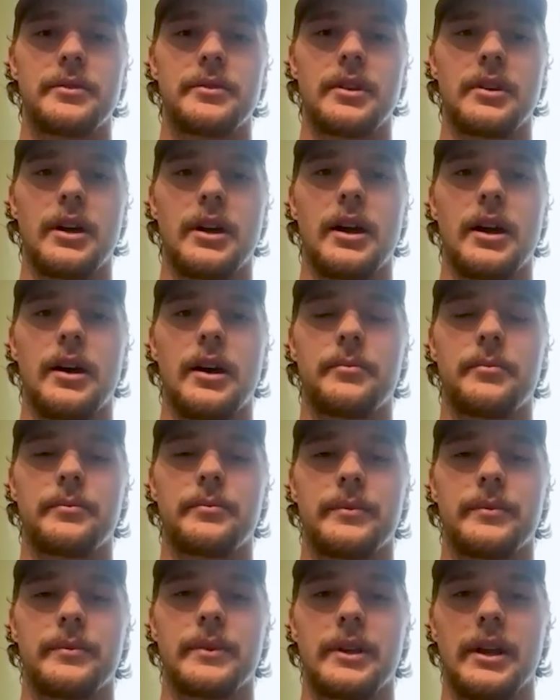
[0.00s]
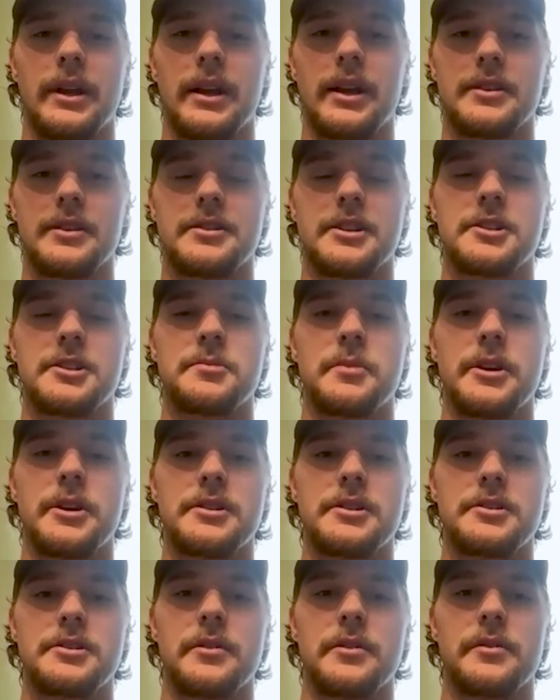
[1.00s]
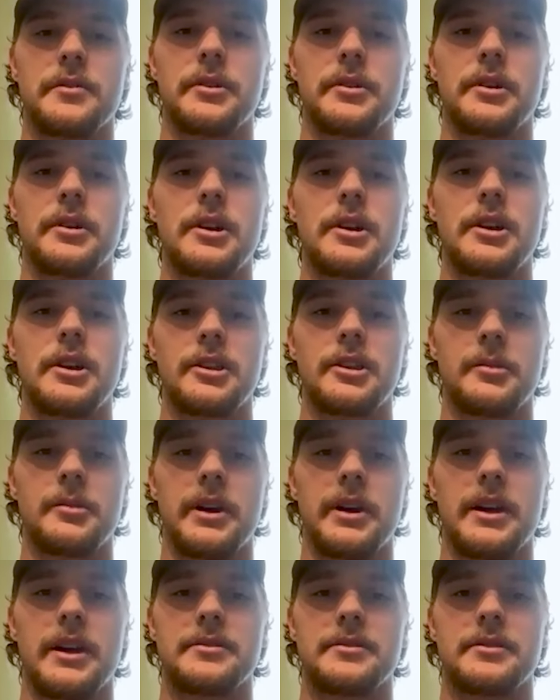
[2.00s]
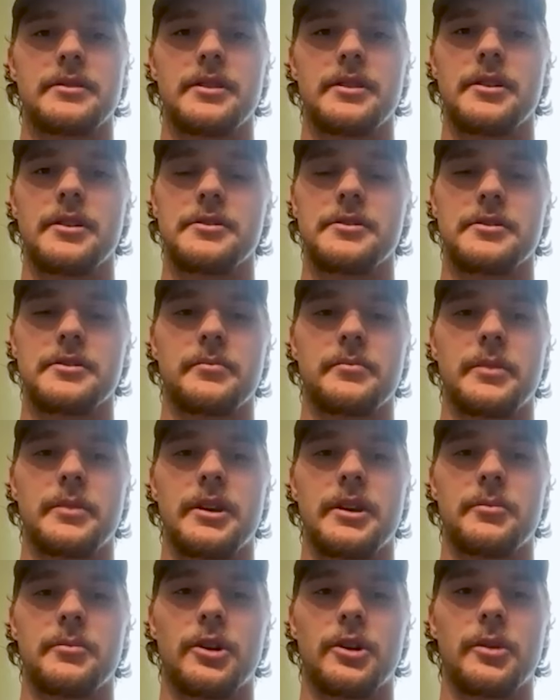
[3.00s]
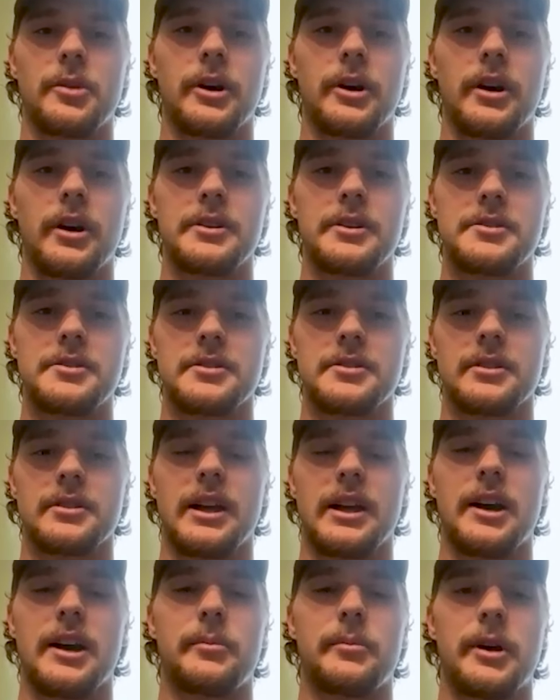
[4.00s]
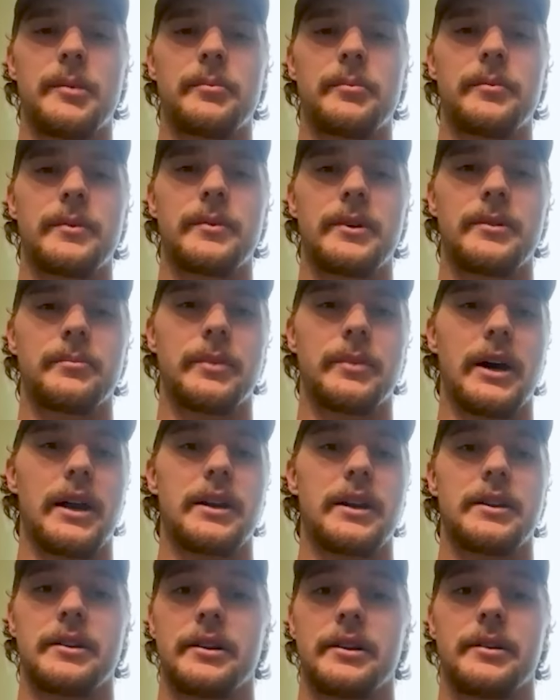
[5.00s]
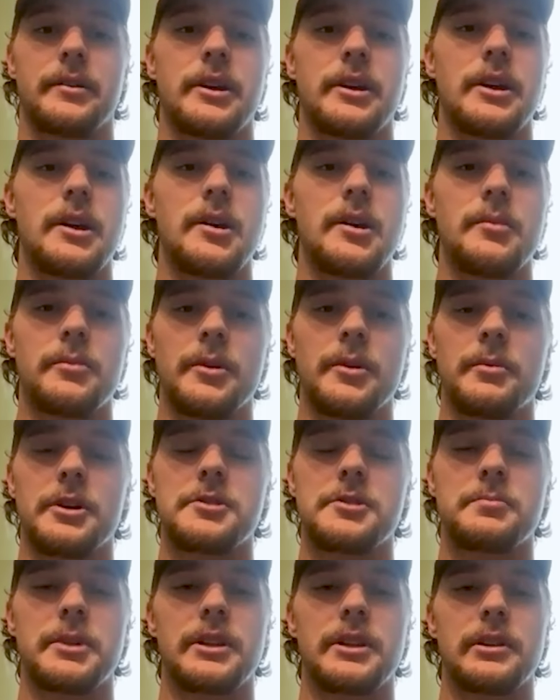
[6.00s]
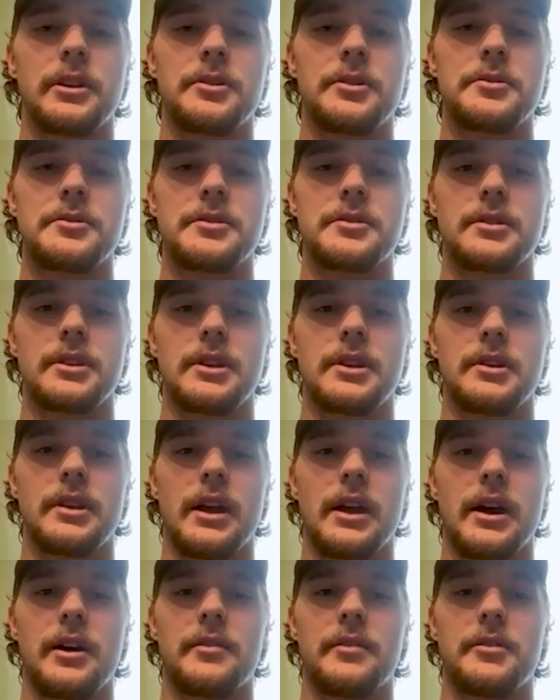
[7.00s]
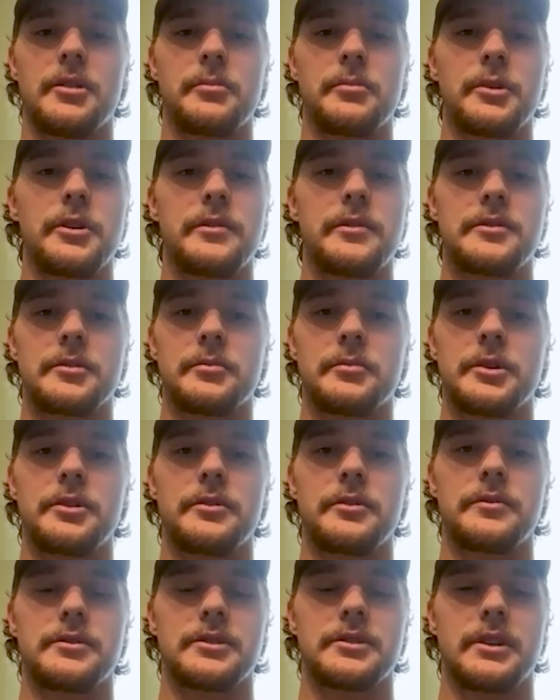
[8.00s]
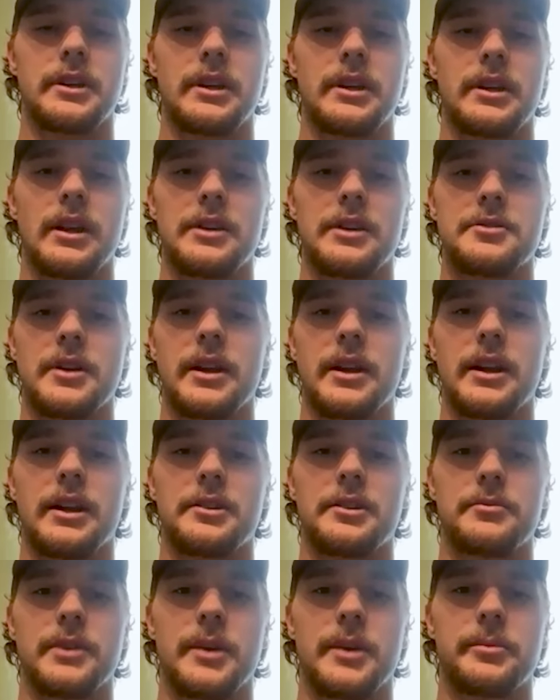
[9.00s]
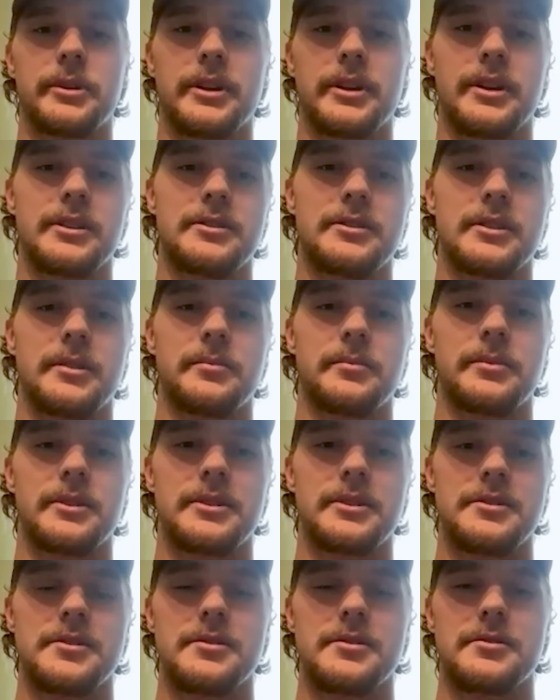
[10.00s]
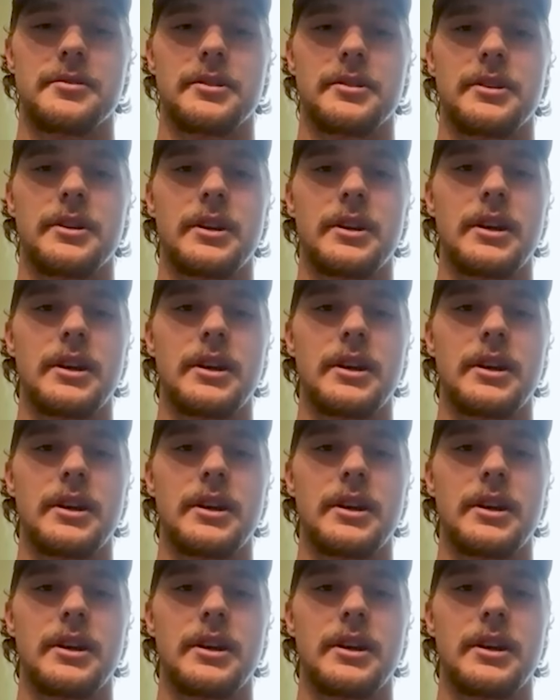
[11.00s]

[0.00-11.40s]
uh, I guess experienced over the past years of being in pro ball is just allowing my body to pretty much be loose and then however it moves it moves and i try not to replicate something because usually